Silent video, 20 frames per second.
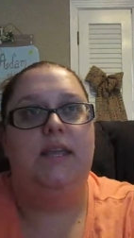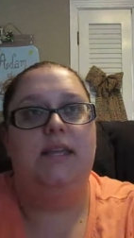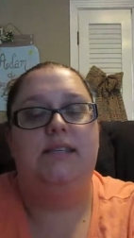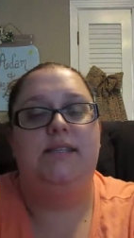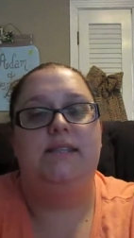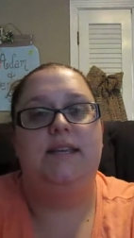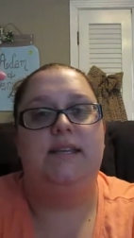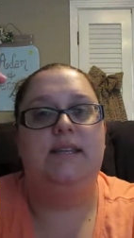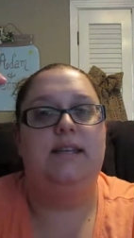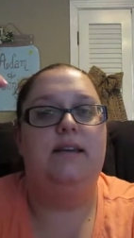
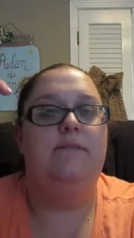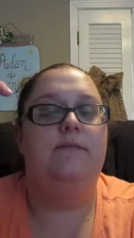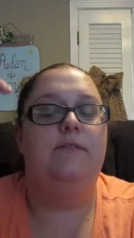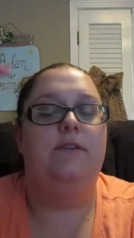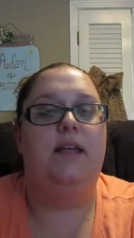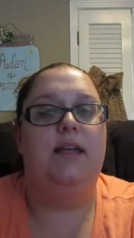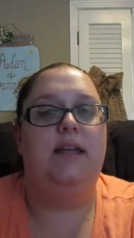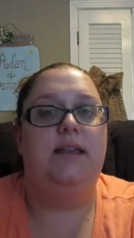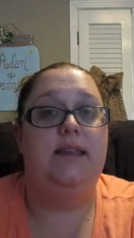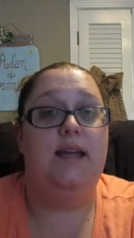set up for
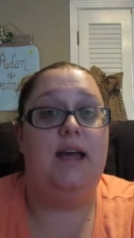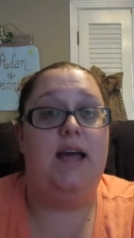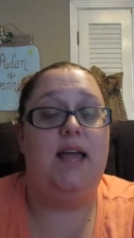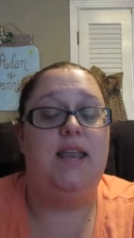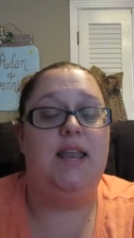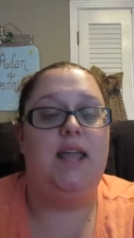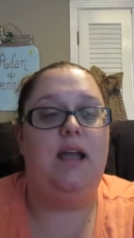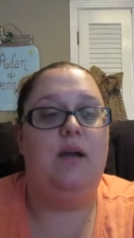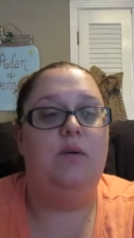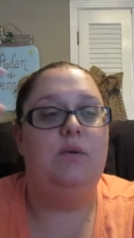like
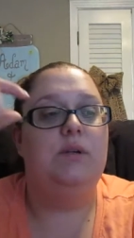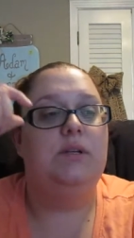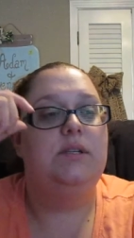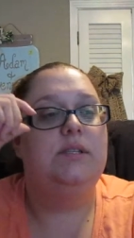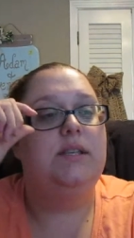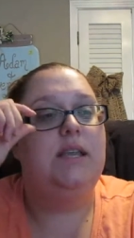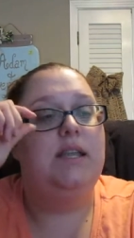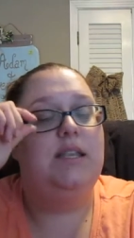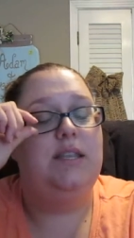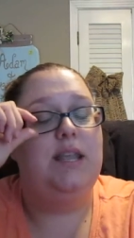9
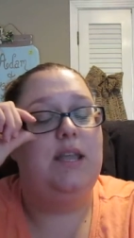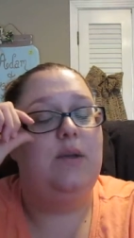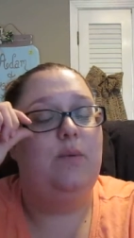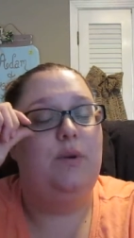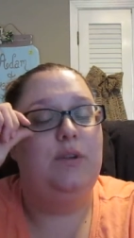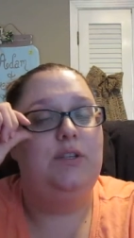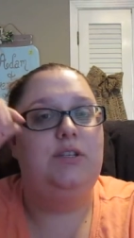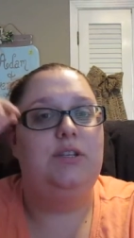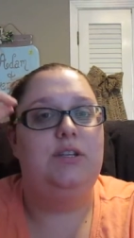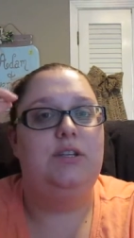hours, and they
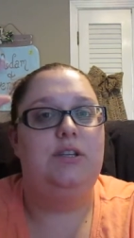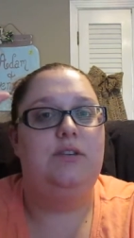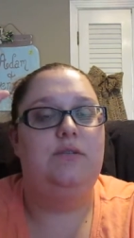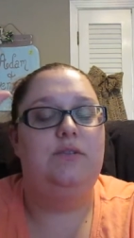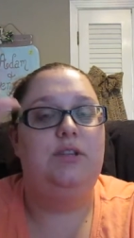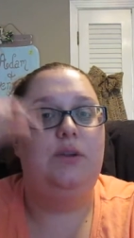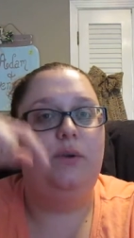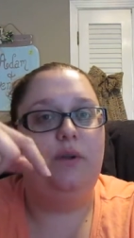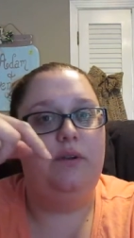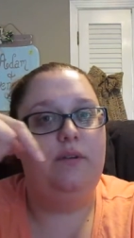want you to do
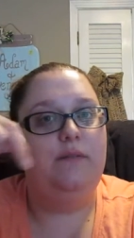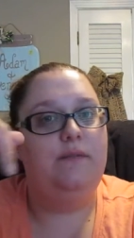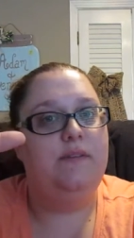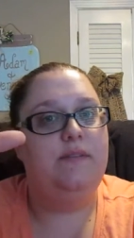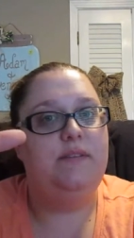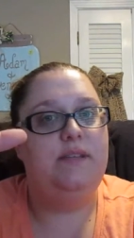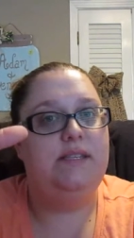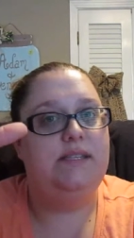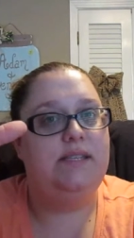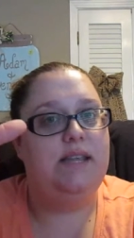
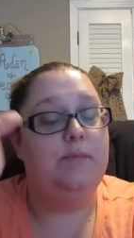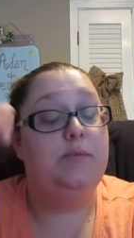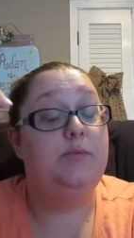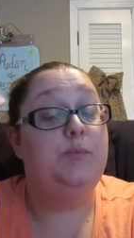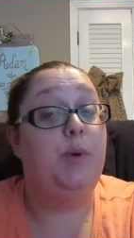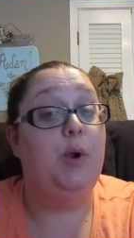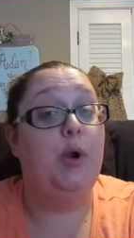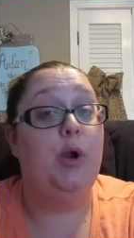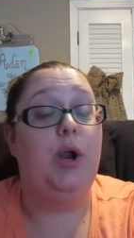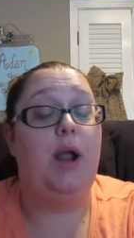250 steps
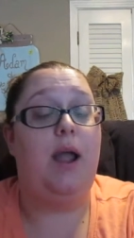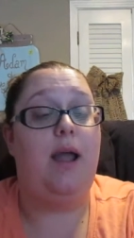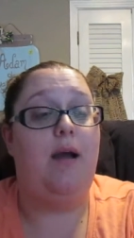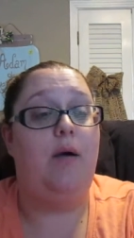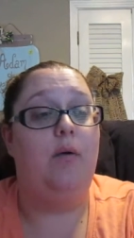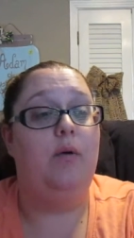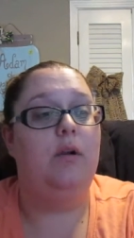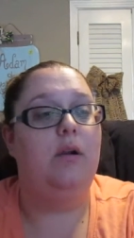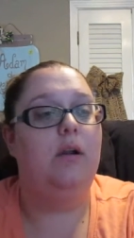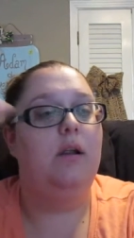per
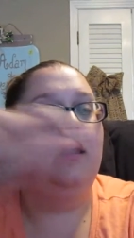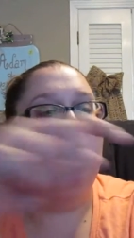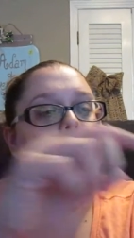hour.